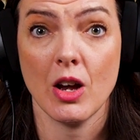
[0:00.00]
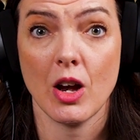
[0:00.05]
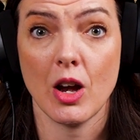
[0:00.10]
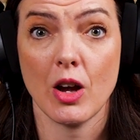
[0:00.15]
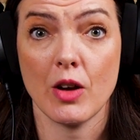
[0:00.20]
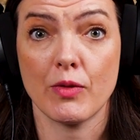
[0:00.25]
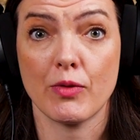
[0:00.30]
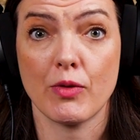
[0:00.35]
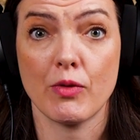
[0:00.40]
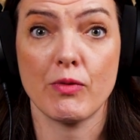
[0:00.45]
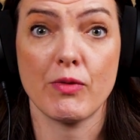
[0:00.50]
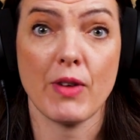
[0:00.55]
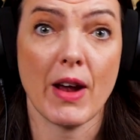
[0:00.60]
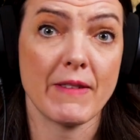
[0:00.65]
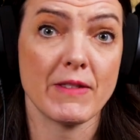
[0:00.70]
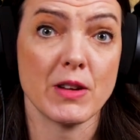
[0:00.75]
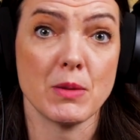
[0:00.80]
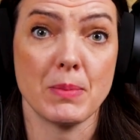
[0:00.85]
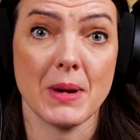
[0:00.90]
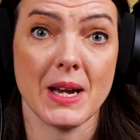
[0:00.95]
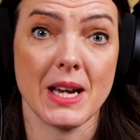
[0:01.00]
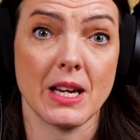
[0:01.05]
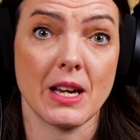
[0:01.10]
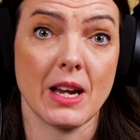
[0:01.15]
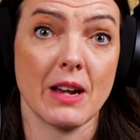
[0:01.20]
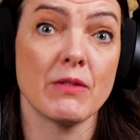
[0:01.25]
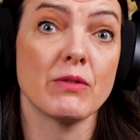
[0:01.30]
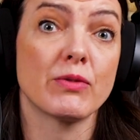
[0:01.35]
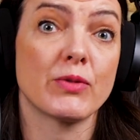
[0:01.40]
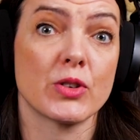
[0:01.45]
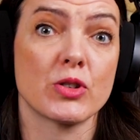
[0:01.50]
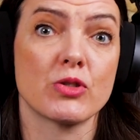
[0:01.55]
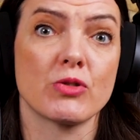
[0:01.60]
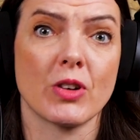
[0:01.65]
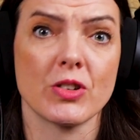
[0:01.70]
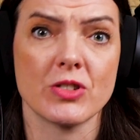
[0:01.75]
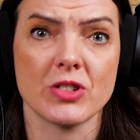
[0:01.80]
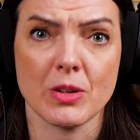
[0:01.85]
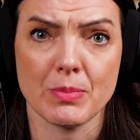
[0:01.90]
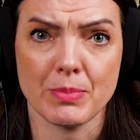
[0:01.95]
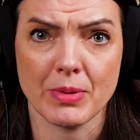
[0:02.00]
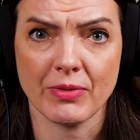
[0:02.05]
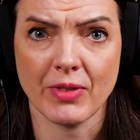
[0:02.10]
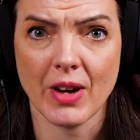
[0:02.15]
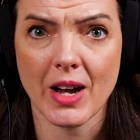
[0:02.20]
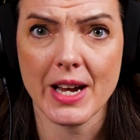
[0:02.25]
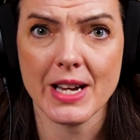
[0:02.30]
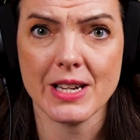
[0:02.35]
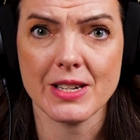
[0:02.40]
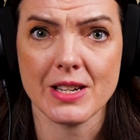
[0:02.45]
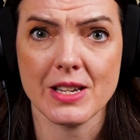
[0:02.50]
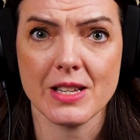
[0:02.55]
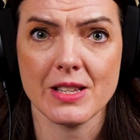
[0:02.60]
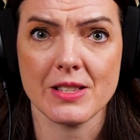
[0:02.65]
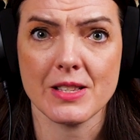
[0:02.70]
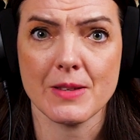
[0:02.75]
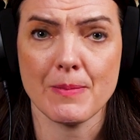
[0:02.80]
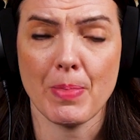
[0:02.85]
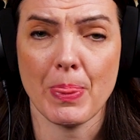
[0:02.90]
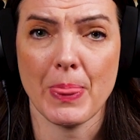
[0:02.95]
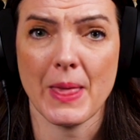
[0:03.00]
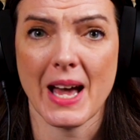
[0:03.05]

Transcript: of very big infrastructure providers,